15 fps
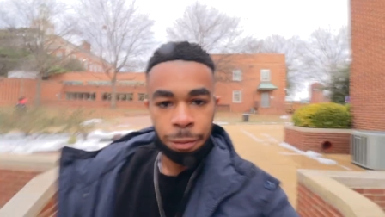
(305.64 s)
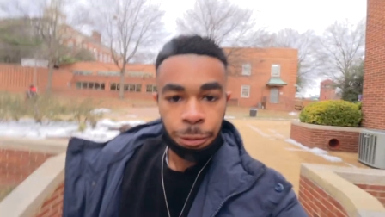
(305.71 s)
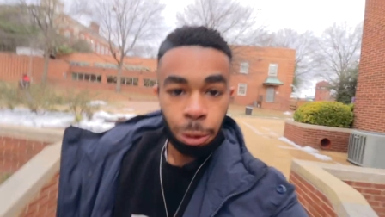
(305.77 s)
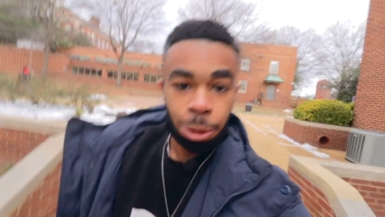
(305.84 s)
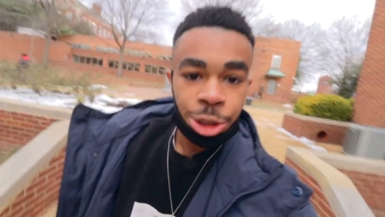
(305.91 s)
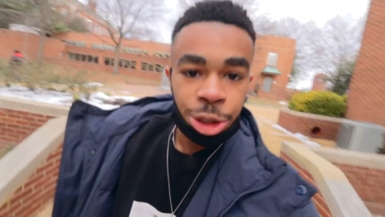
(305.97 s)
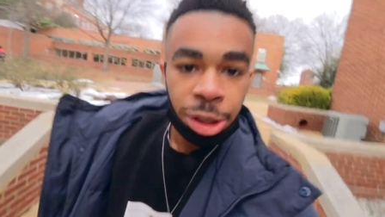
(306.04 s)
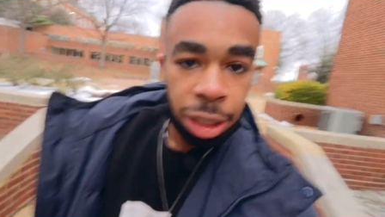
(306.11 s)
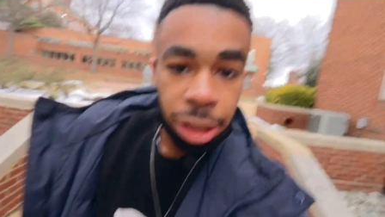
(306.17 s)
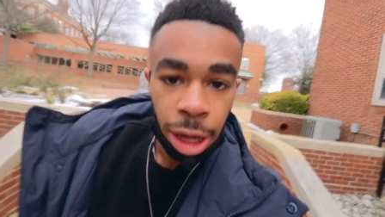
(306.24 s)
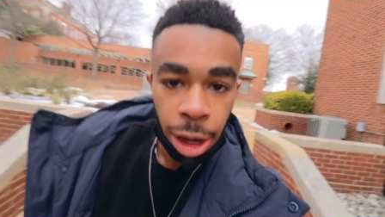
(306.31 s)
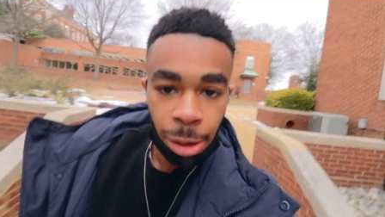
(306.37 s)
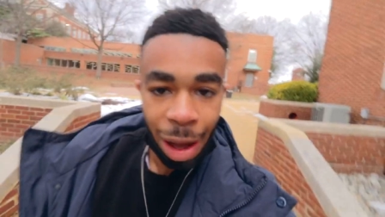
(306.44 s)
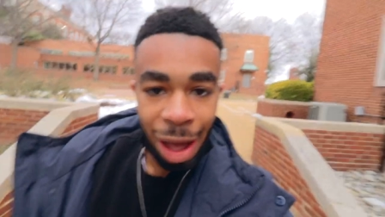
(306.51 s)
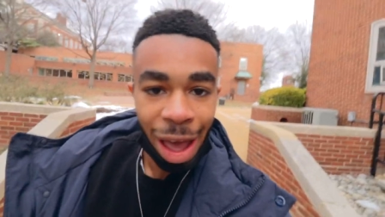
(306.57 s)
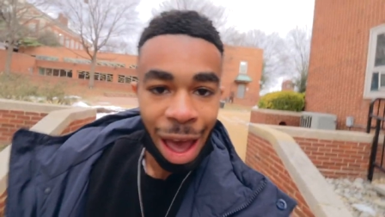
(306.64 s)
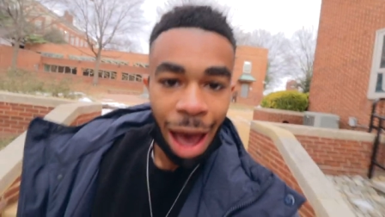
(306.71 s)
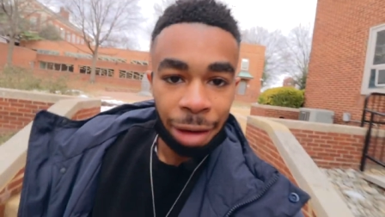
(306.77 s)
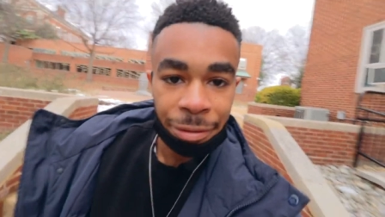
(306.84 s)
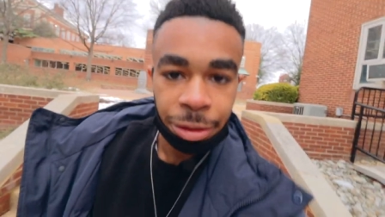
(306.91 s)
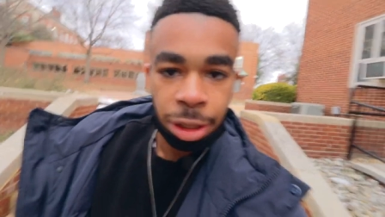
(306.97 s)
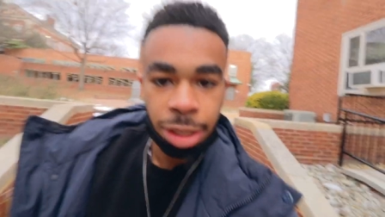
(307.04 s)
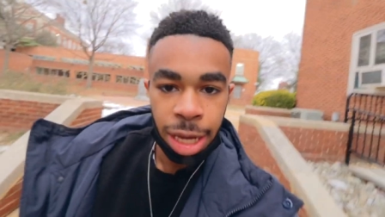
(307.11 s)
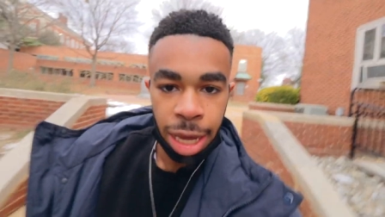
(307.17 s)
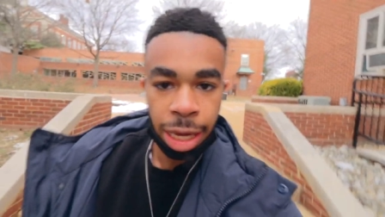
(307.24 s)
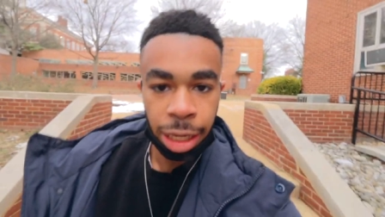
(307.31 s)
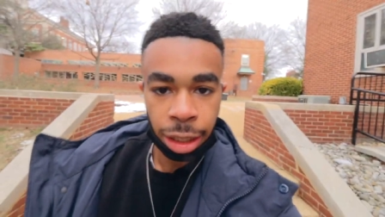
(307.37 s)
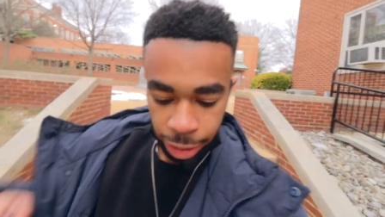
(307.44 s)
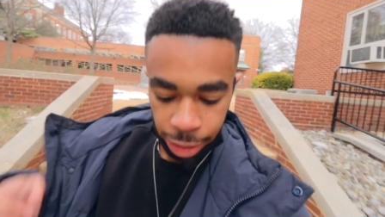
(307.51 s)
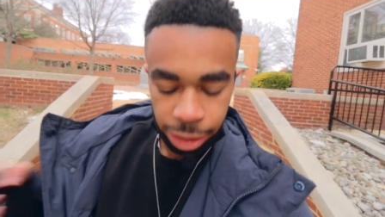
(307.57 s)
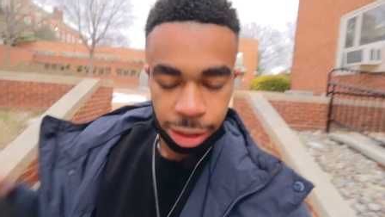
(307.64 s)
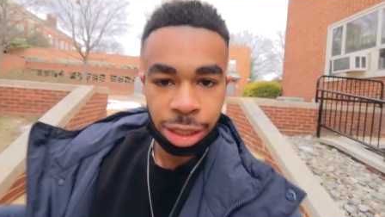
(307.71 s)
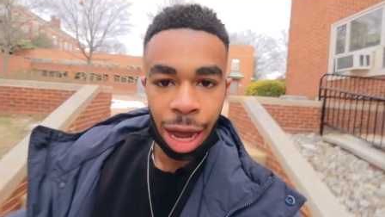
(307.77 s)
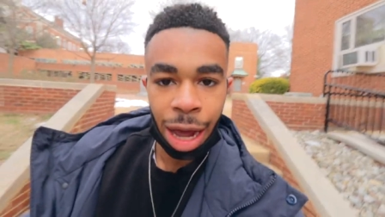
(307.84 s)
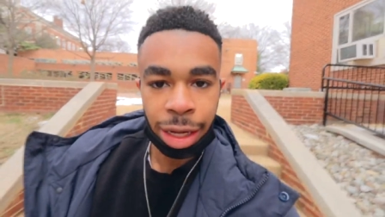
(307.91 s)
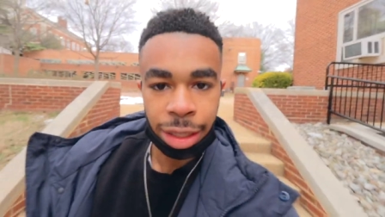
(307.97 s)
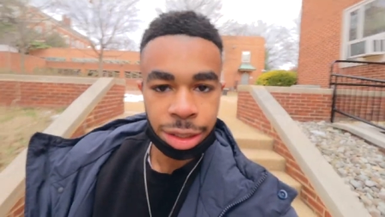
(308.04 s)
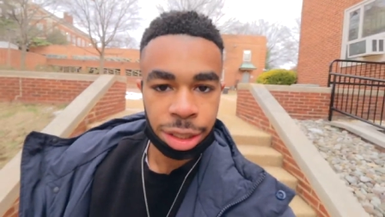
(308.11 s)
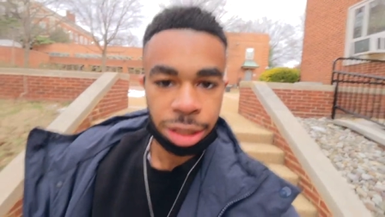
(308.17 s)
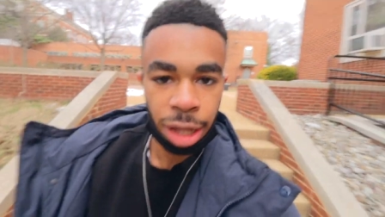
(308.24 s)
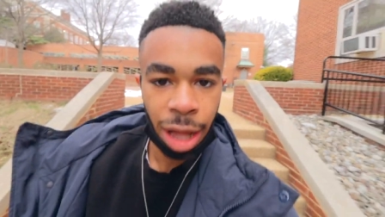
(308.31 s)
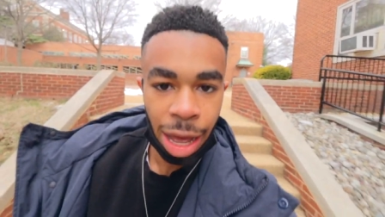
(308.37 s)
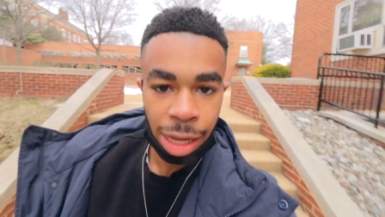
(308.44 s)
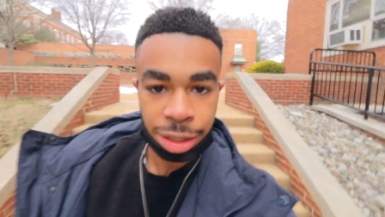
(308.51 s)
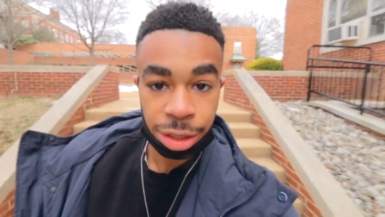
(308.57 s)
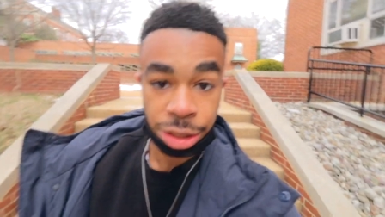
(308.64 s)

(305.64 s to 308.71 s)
Unfortunately, though, I have to take like a science class.